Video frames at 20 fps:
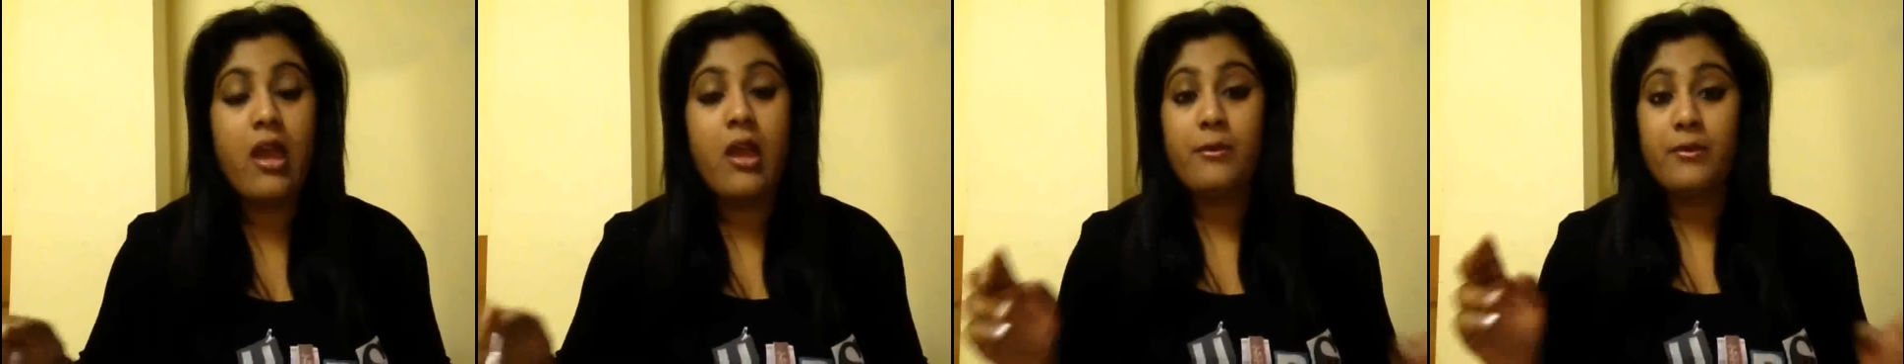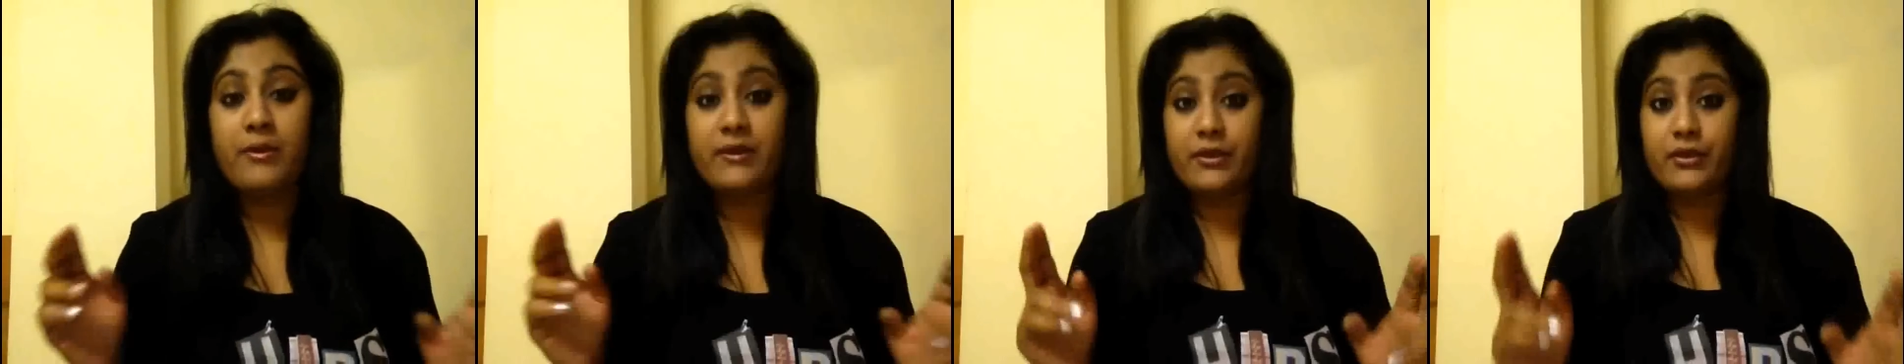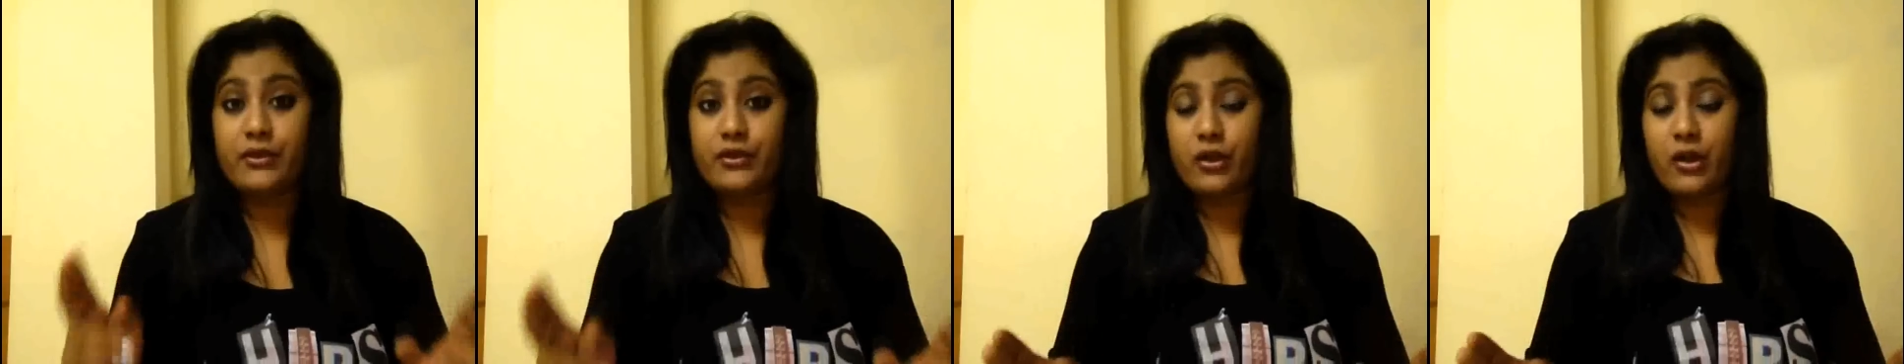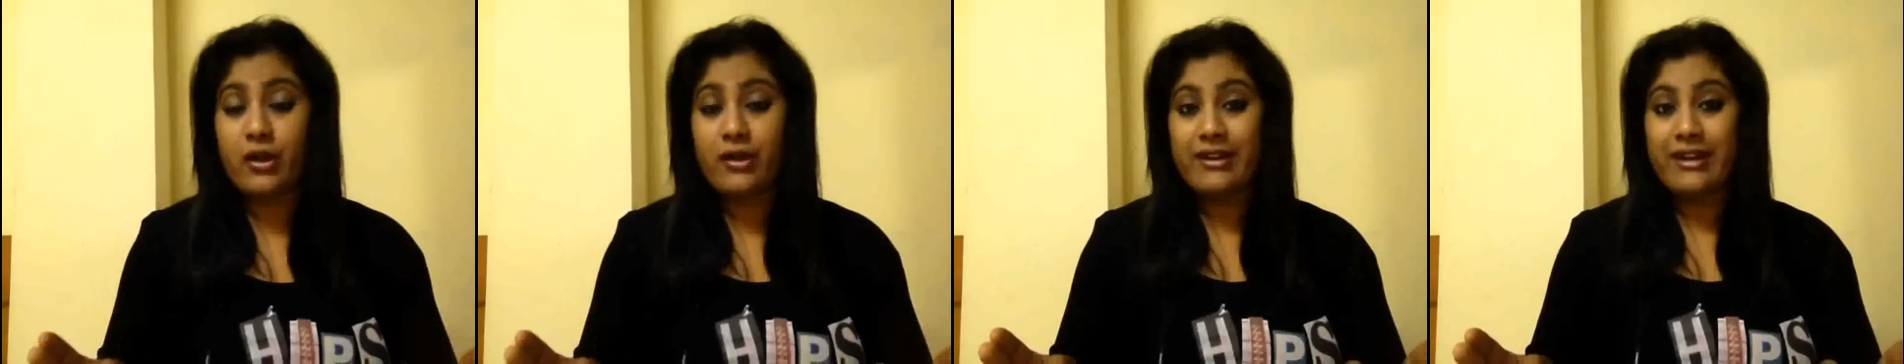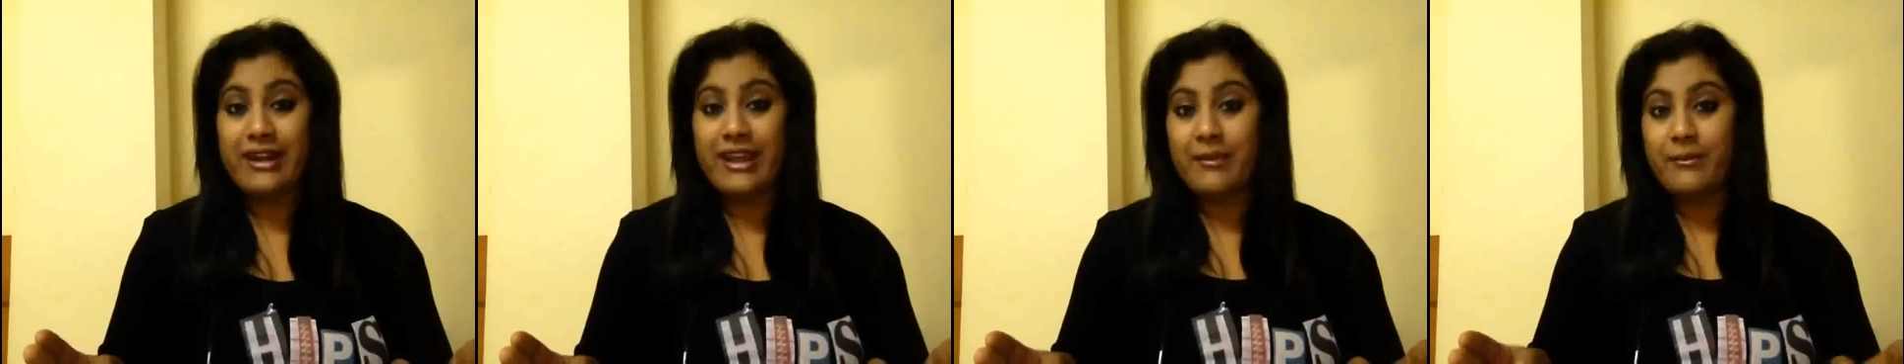but the
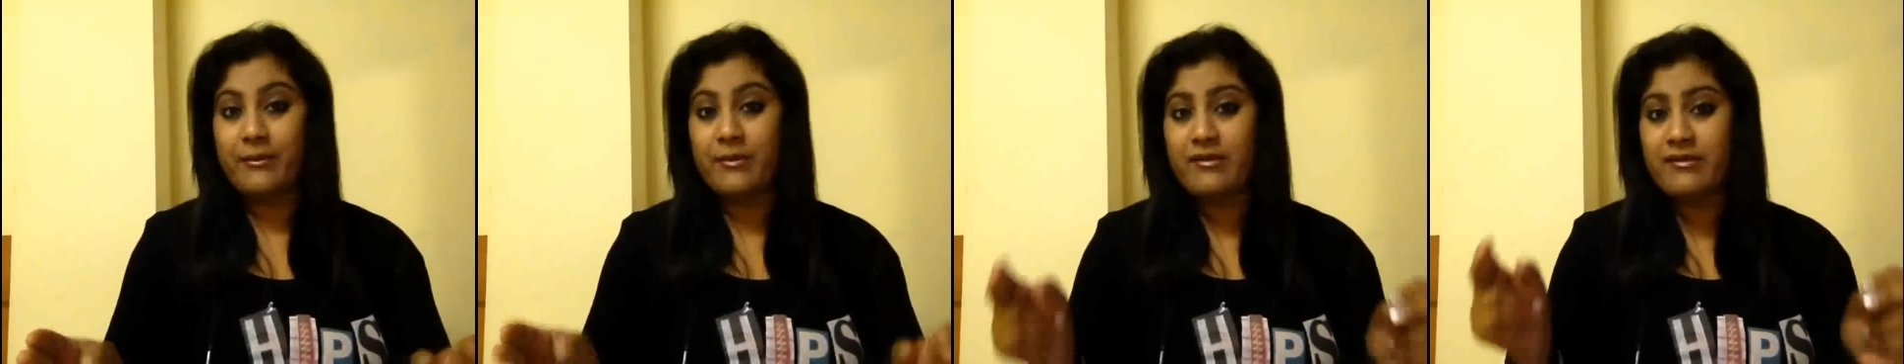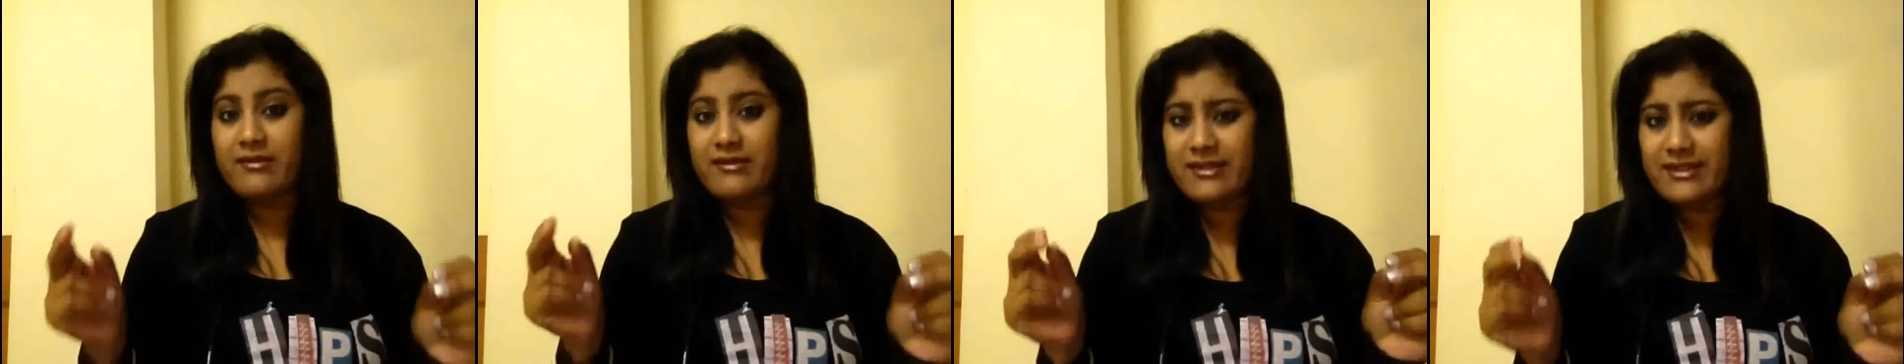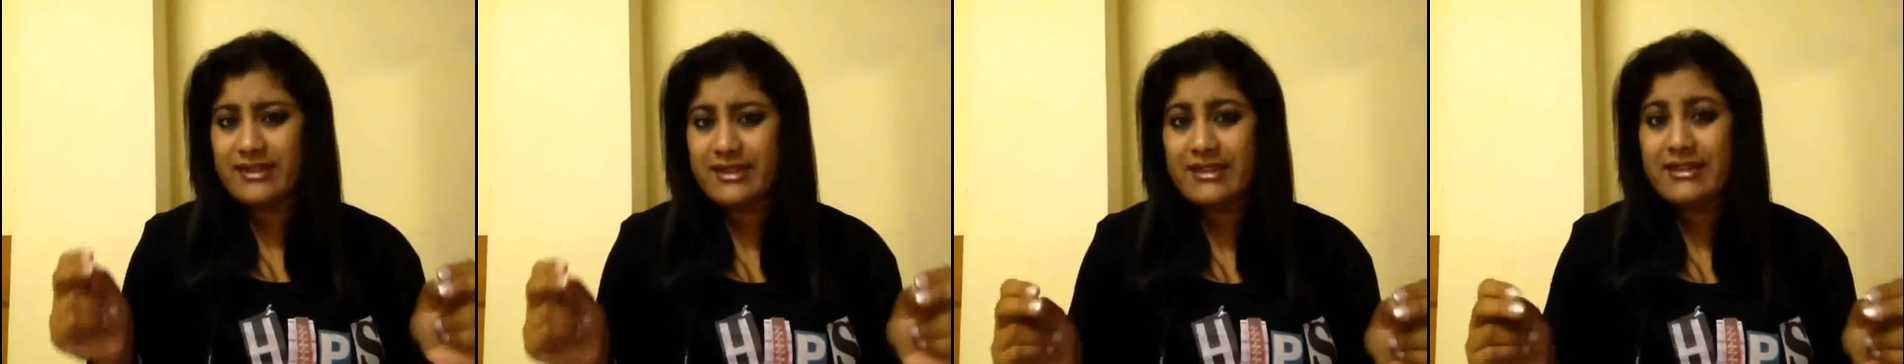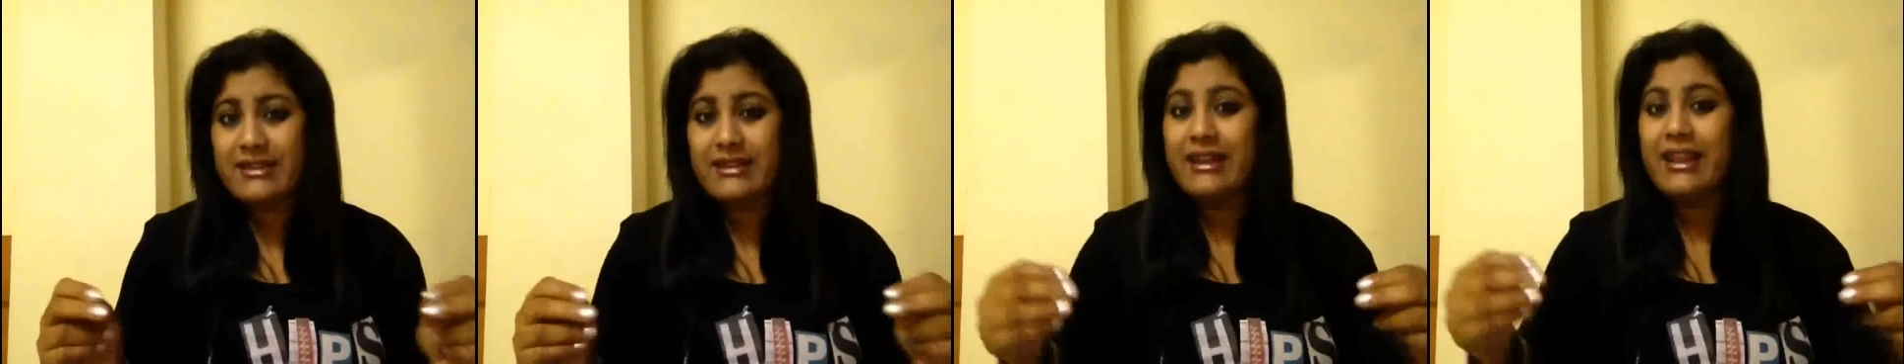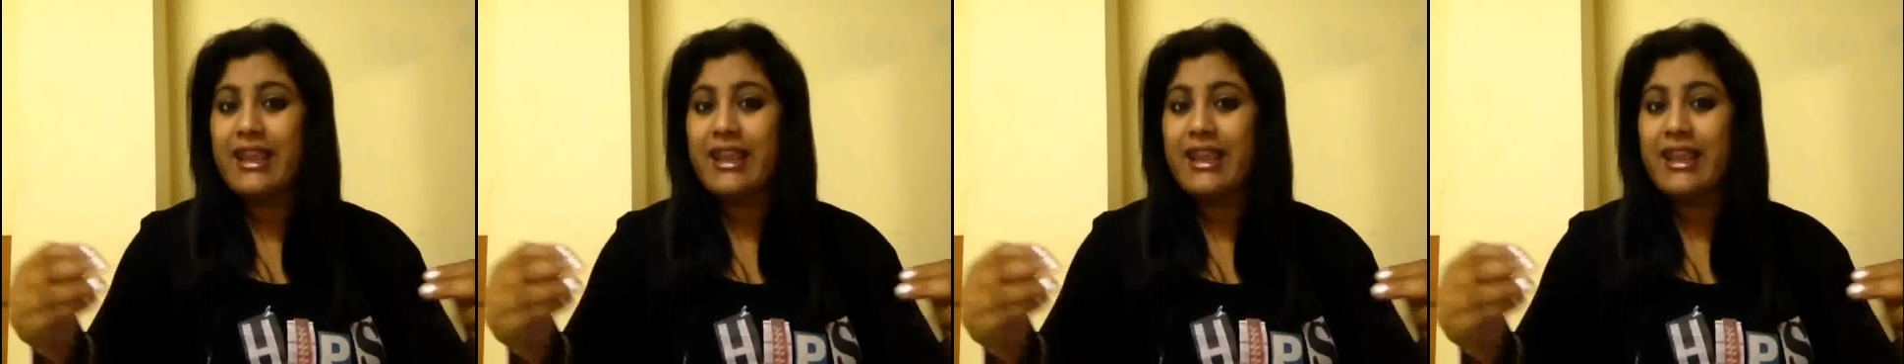short name is still